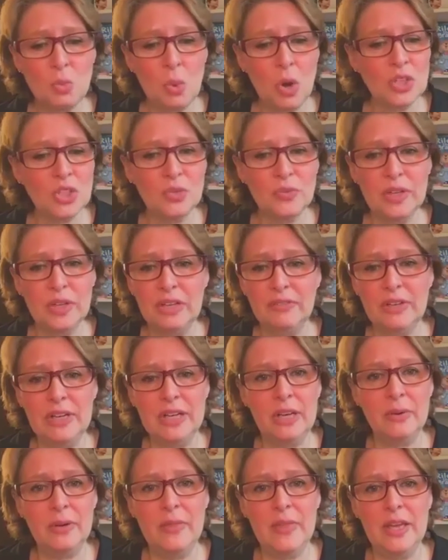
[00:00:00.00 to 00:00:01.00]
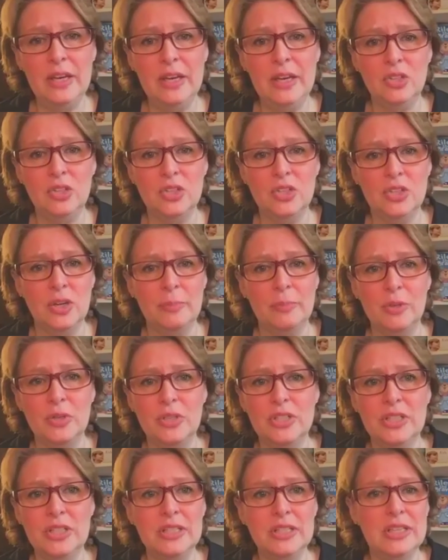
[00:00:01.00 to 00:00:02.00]
around every now and then. He'll just start bursting
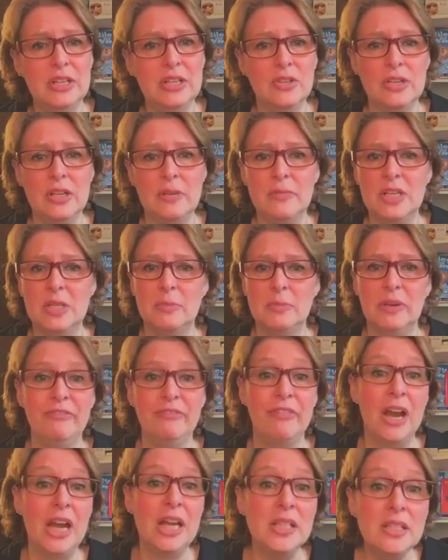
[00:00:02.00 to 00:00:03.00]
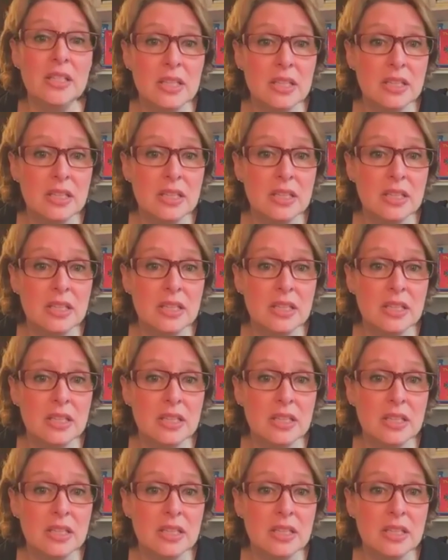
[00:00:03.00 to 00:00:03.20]
in tears. I miss my friends.